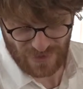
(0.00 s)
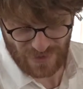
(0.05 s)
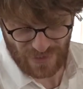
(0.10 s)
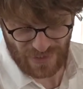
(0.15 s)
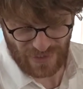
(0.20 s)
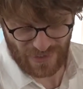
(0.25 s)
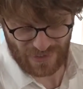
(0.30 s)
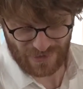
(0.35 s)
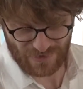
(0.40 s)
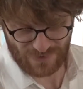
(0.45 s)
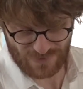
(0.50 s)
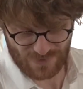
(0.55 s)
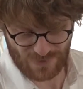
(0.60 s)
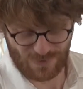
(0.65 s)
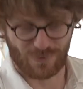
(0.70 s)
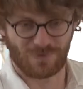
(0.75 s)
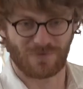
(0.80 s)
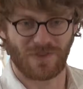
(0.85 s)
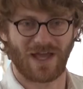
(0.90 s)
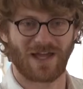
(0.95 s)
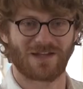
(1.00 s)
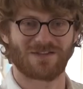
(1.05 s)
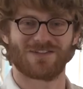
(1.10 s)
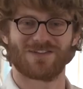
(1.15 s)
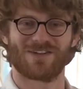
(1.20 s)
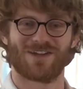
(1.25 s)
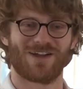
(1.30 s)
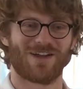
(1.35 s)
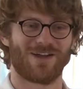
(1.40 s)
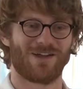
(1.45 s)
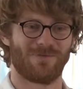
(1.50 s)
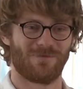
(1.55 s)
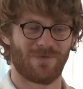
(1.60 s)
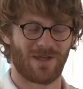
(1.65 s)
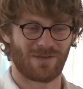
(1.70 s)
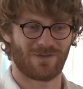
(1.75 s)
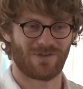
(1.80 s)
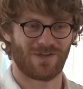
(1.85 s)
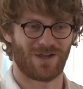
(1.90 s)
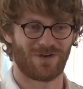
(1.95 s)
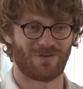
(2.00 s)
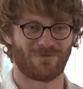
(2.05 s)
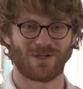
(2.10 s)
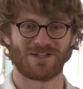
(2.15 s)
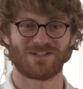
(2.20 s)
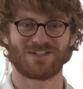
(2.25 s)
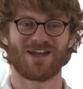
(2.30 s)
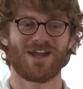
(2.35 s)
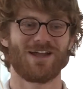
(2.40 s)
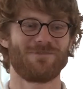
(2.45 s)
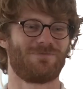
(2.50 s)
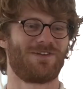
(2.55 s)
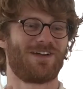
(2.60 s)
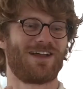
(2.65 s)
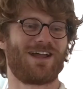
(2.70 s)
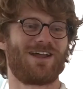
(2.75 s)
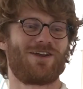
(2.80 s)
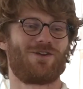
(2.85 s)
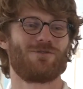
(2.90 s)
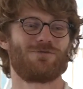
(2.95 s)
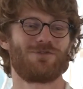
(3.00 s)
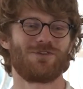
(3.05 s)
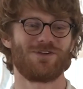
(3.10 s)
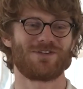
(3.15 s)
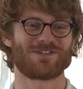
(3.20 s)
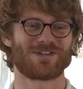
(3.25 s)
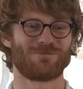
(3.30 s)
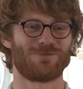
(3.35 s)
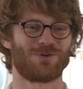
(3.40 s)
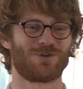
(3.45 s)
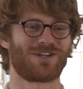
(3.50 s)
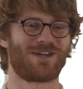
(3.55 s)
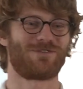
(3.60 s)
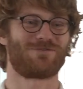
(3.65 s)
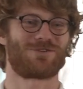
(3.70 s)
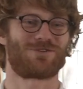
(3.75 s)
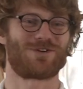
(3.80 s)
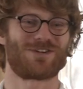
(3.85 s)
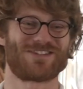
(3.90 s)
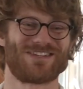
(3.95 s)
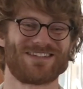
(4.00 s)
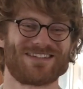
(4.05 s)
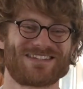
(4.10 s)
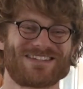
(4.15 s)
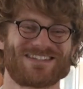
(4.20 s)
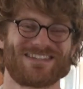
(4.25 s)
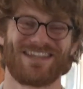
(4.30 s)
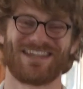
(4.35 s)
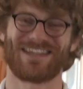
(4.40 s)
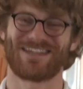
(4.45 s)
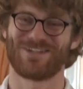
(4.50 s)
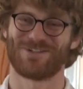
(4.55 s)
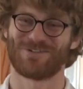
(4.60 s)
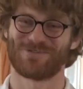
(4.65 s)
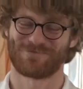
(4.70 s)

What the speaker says: And with that, I'm at the end of my time, and hopefully some more time for questions. Thank you.